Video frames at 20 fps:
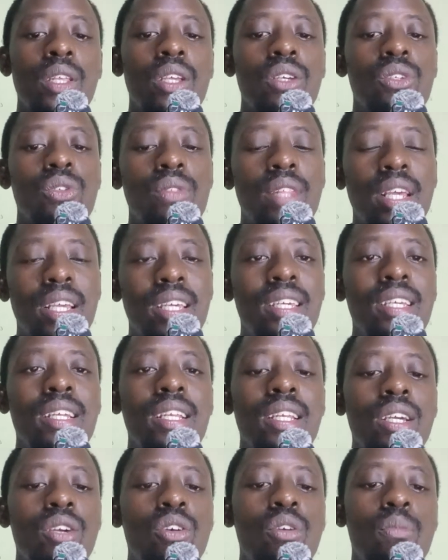So the key
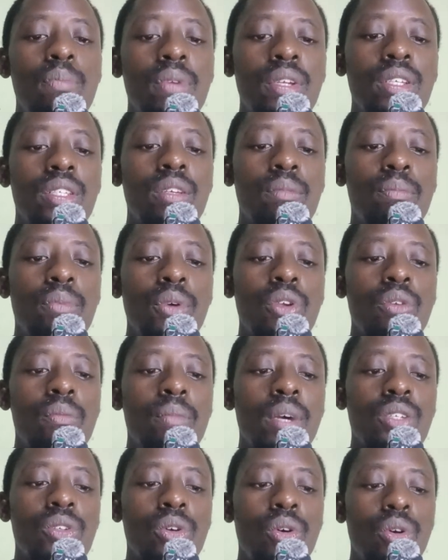legal principle you
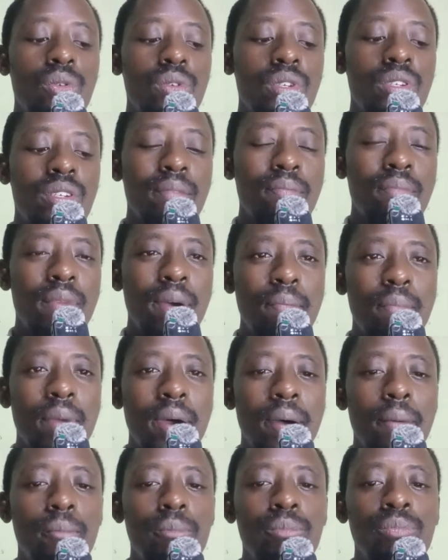must always
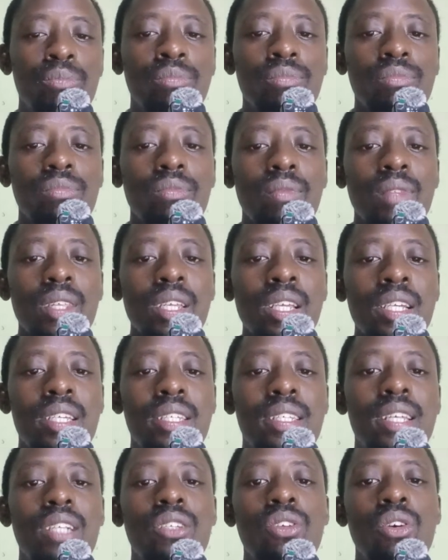remember
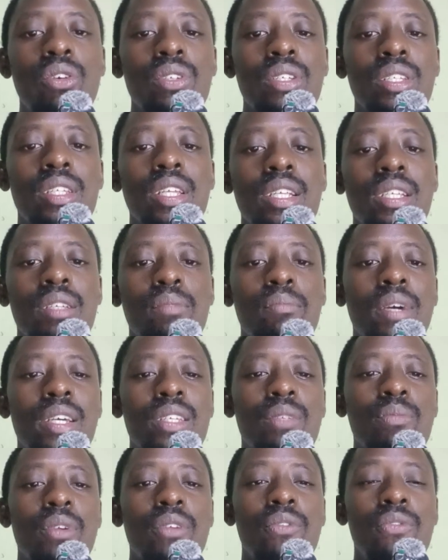is that consent
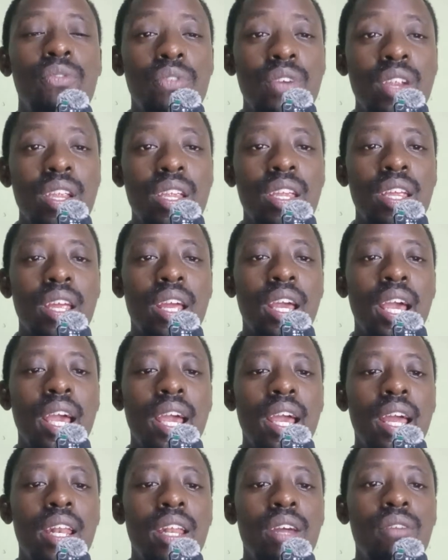must be free
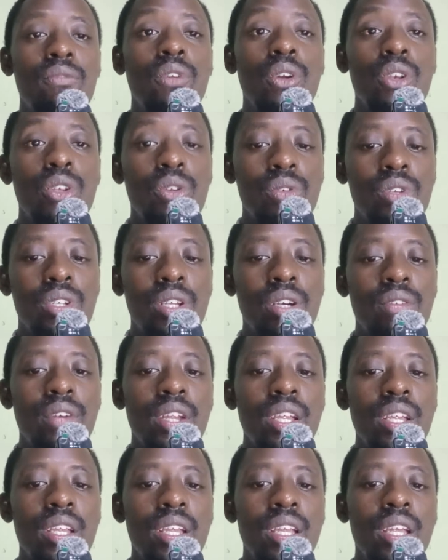and
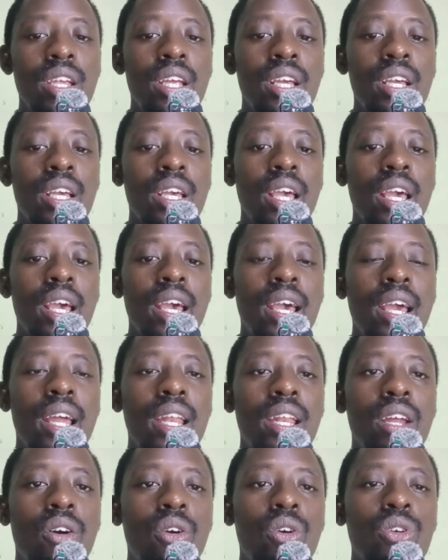voluntary,
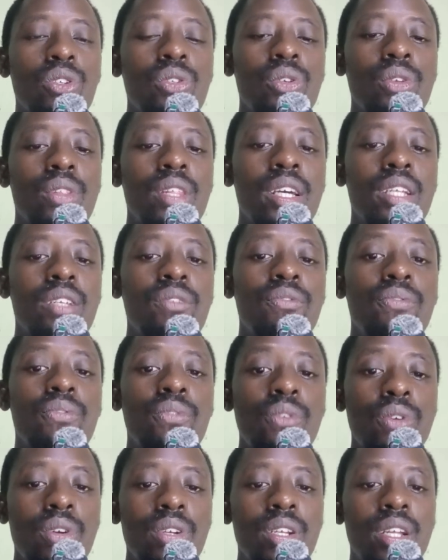and also that
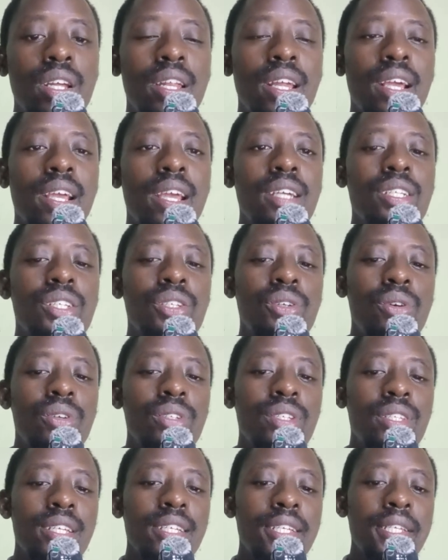fraud negates
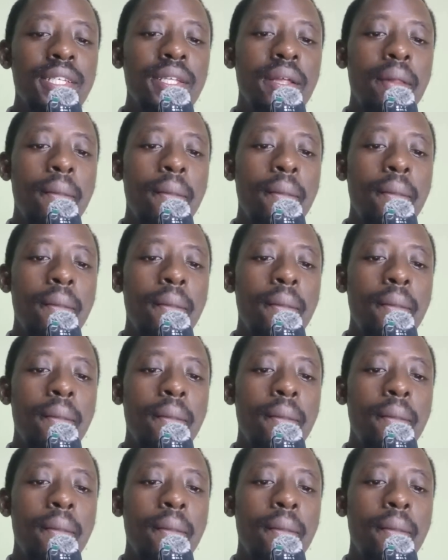consent,